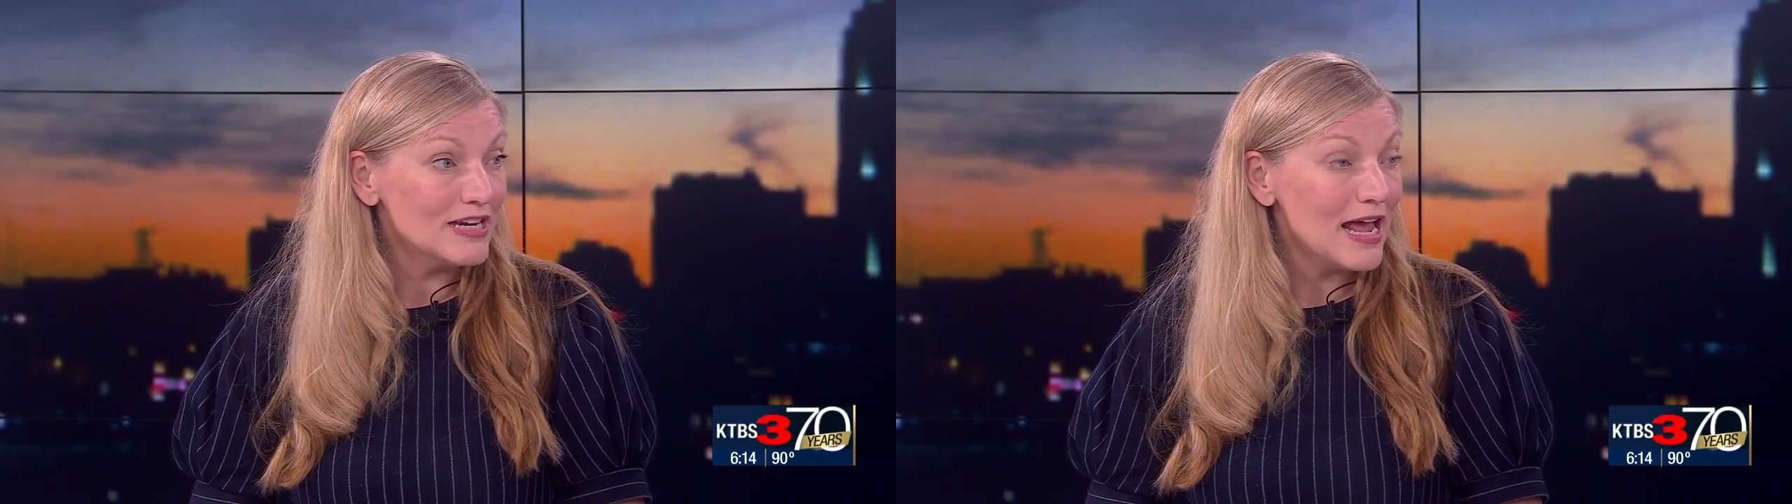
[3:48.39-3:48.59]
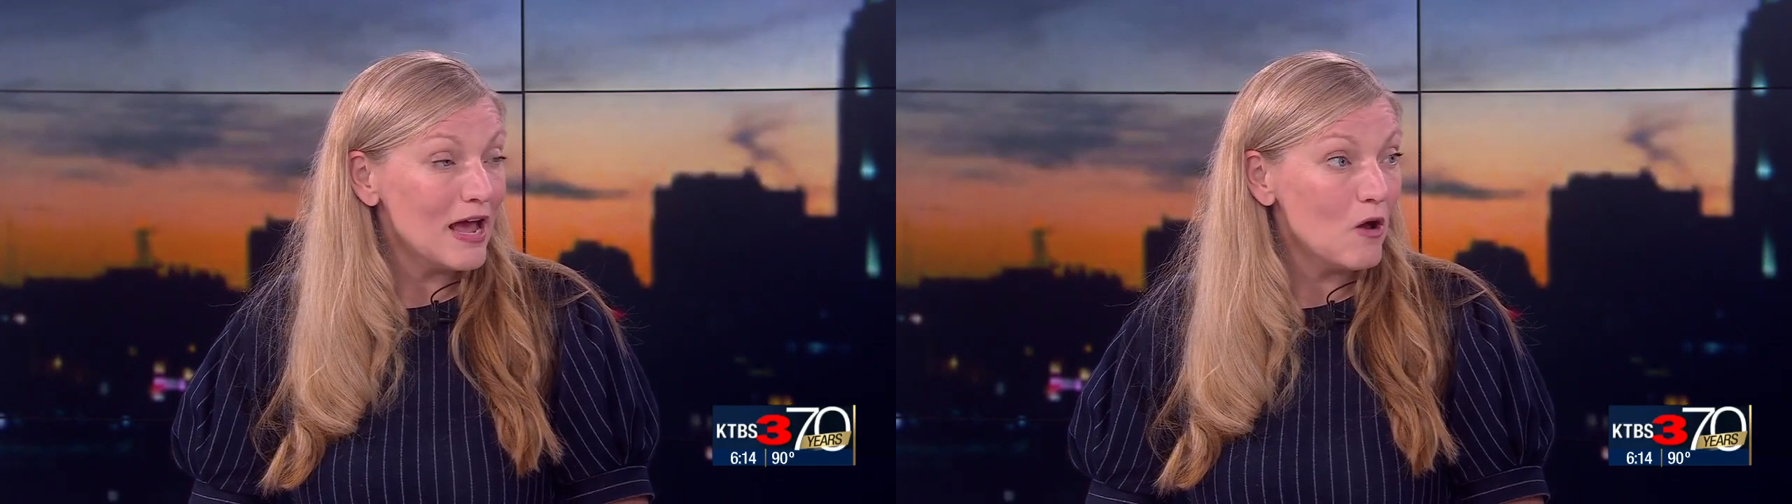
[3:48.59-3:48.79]

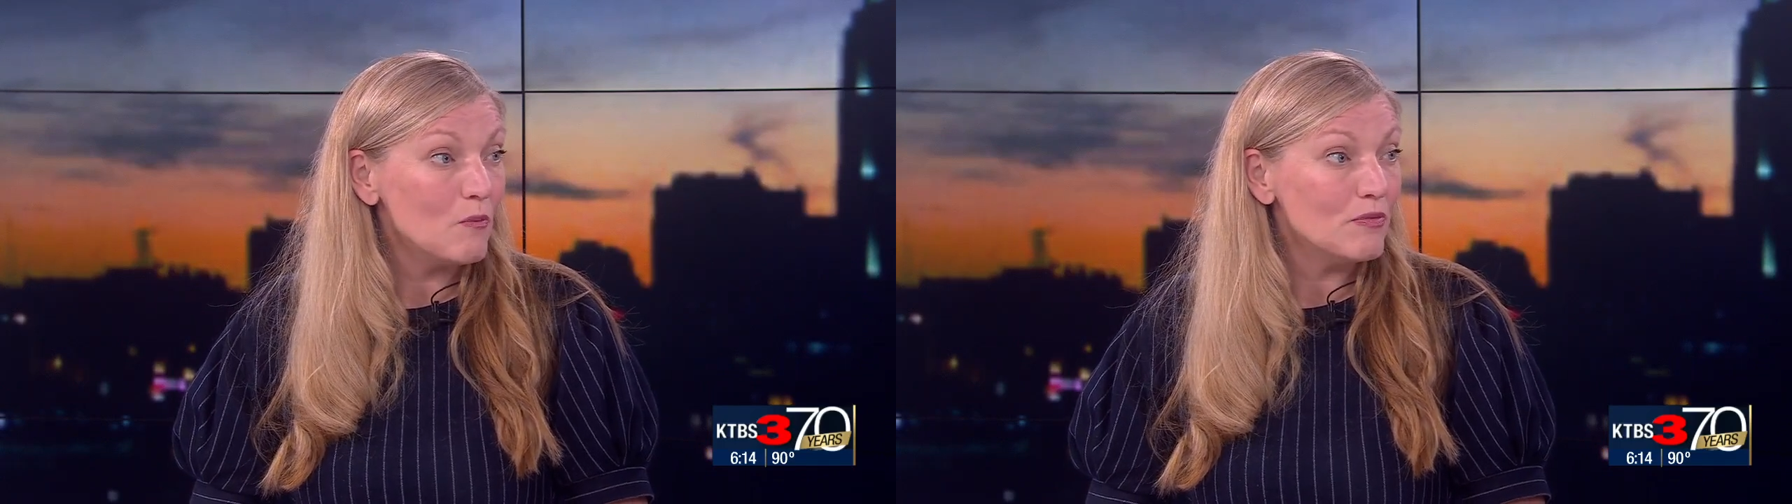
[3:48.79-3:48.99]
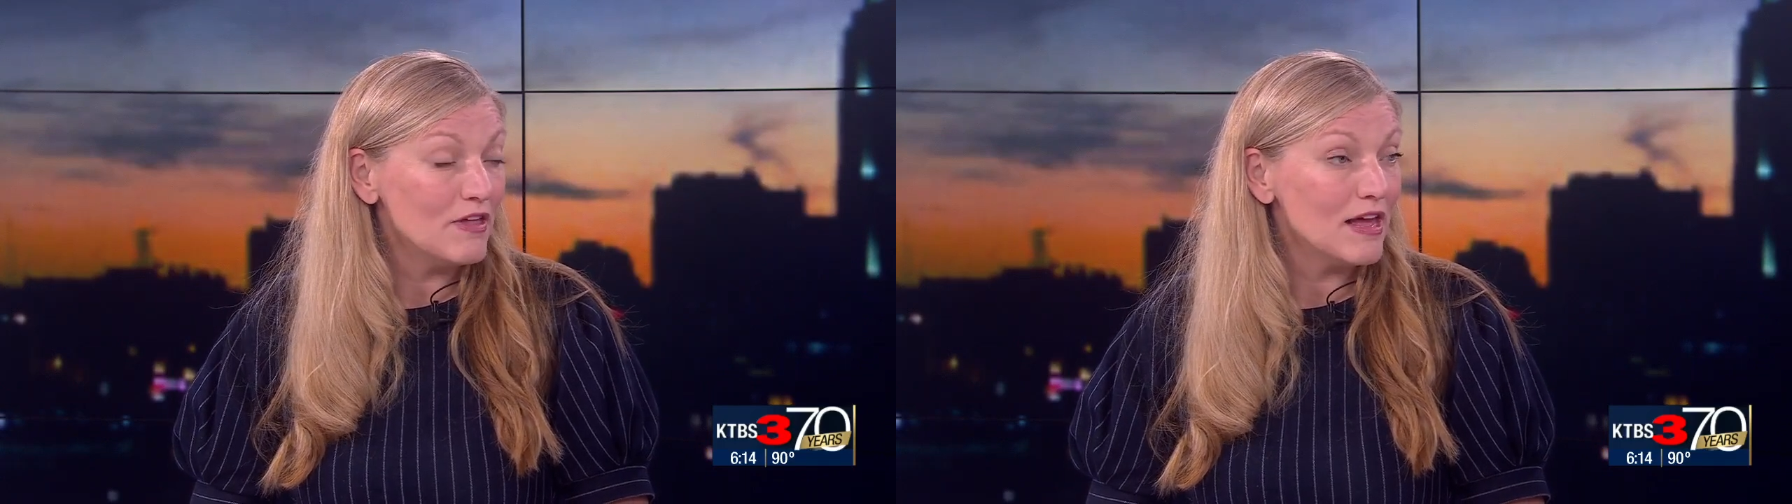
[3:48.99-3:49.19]
and
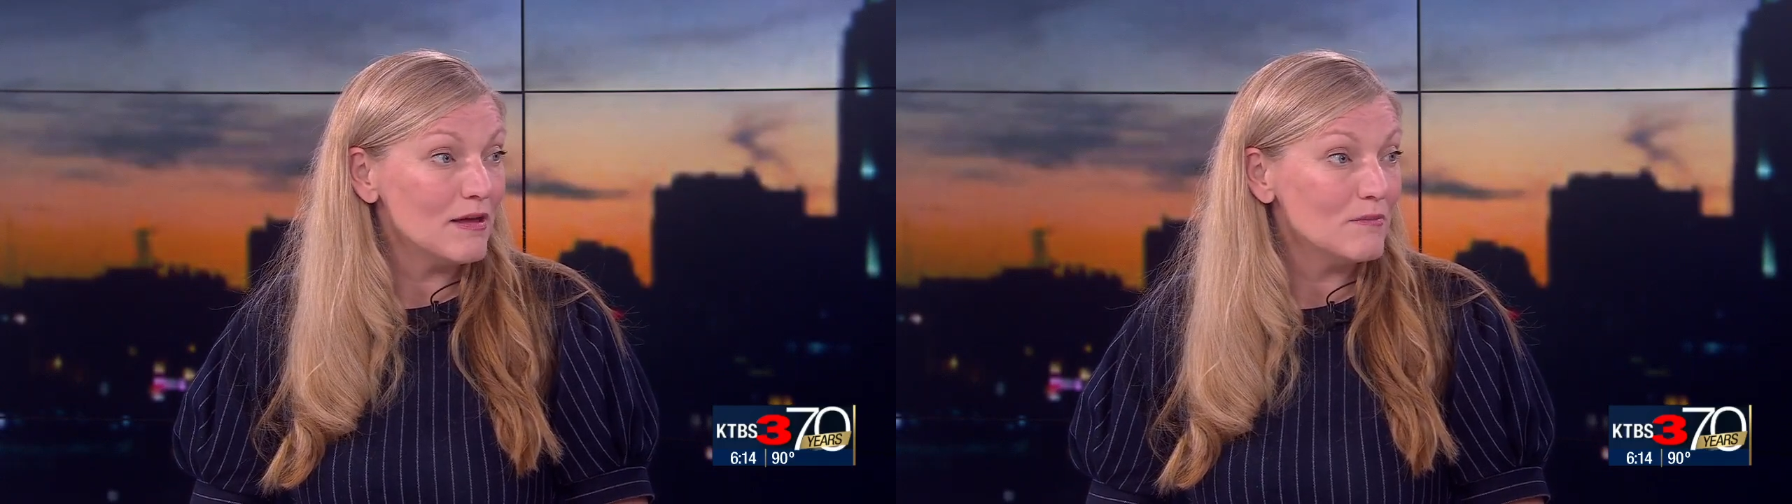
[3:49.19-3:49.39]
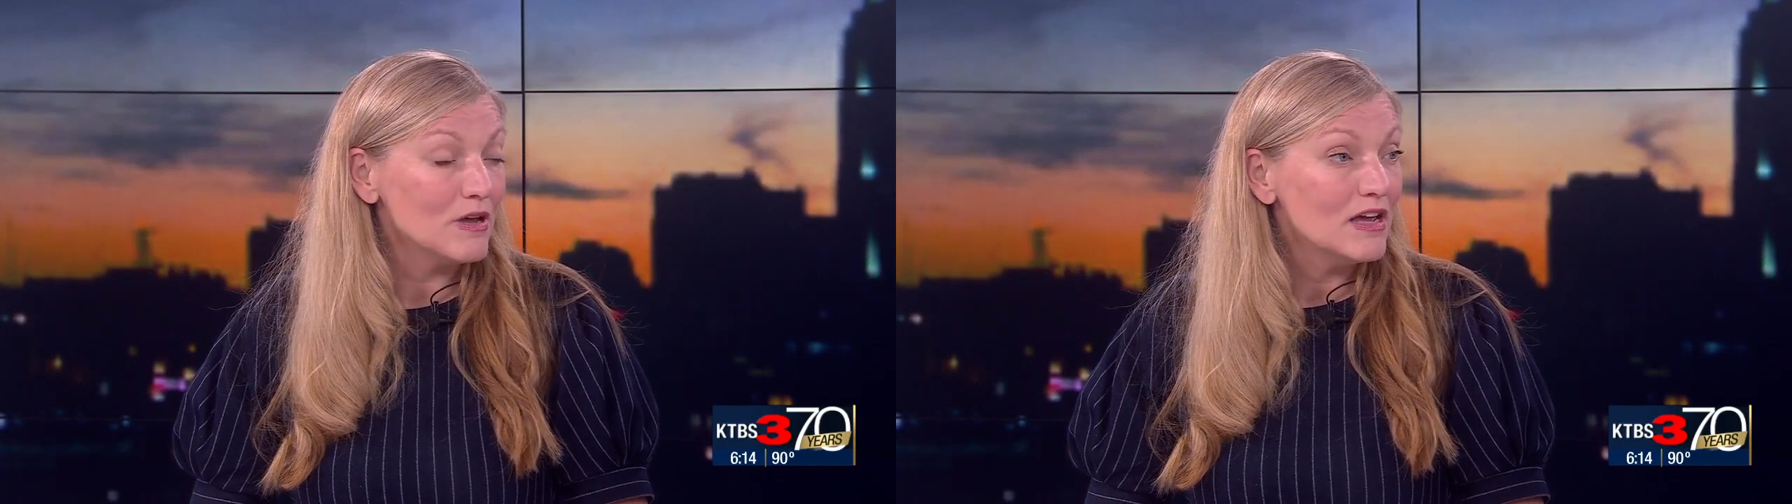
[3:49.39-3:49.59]
help
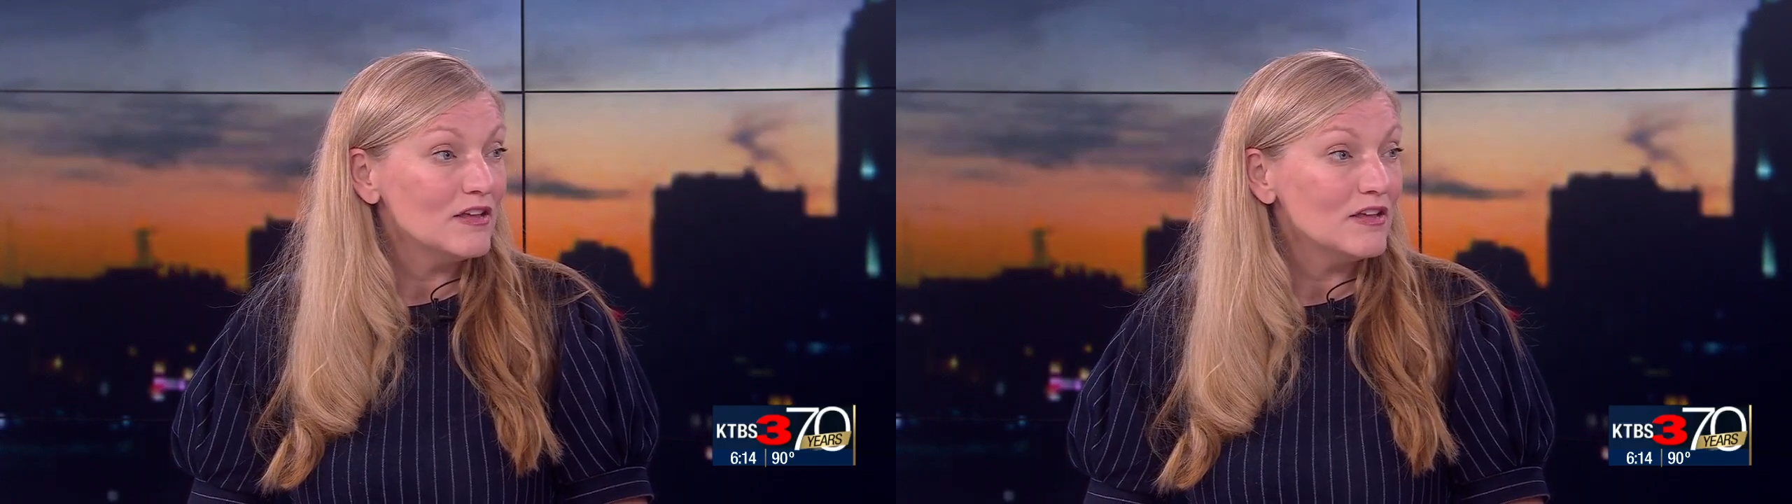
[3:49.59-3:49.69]
them